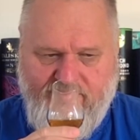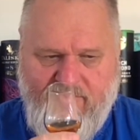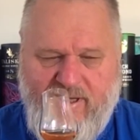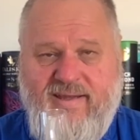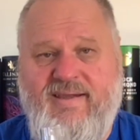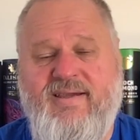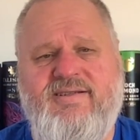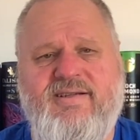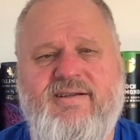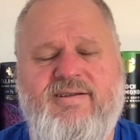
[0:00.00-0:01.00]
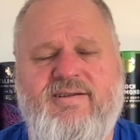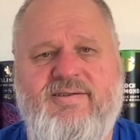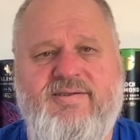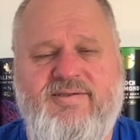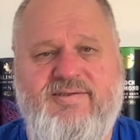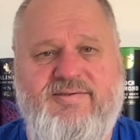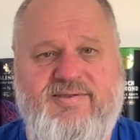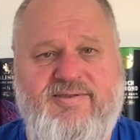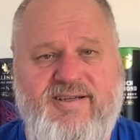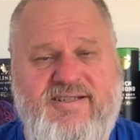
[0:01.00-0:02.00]
It is a
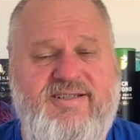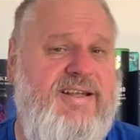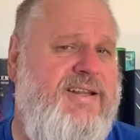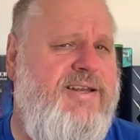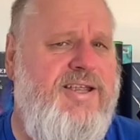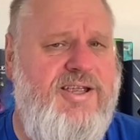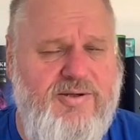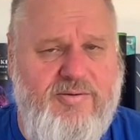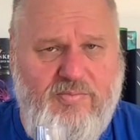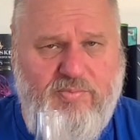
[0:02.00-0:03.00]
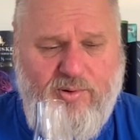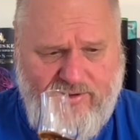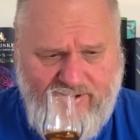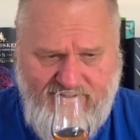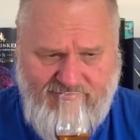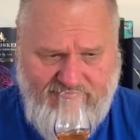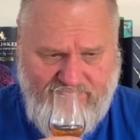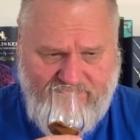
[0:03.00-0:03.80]
distillery bottling.